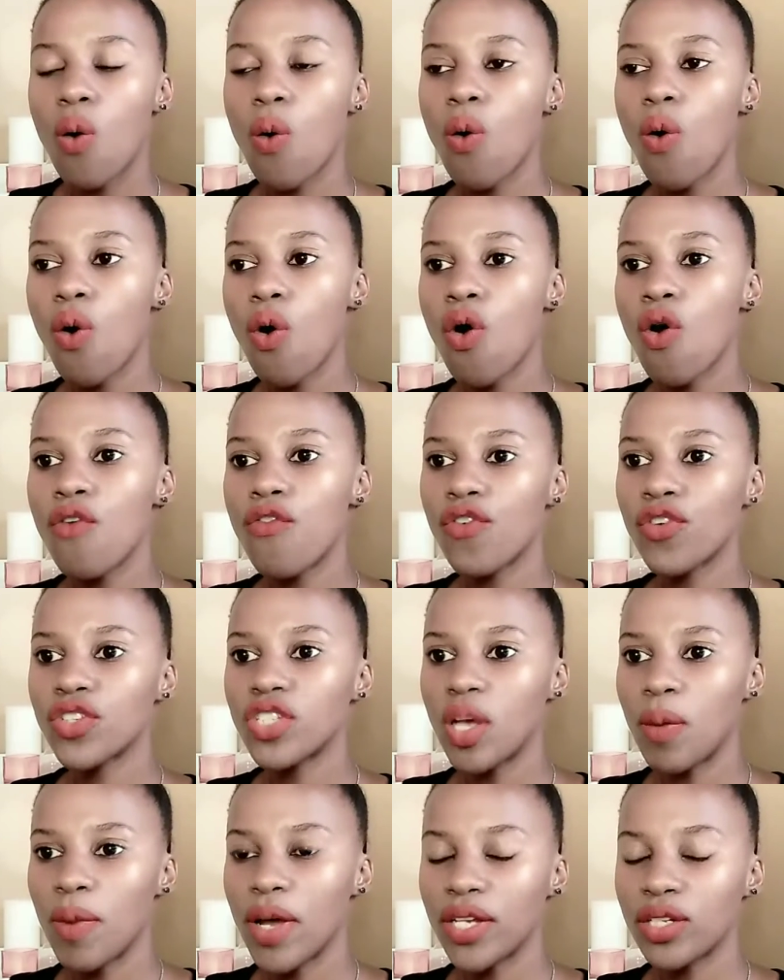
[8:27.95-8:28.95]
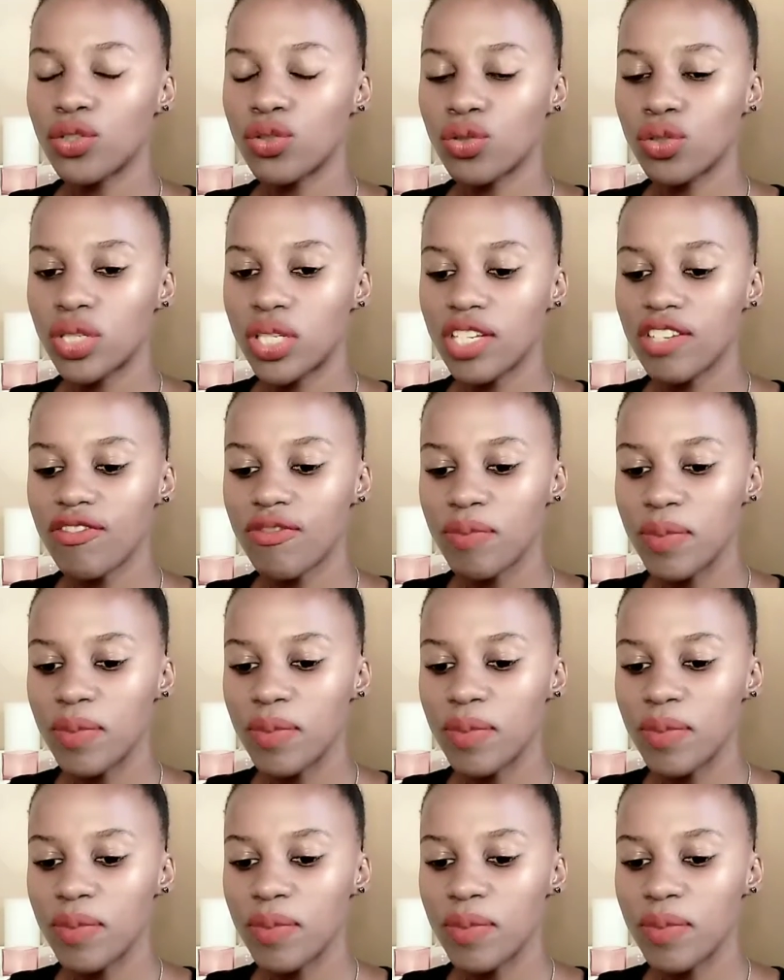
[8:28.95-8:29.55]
or for someone to give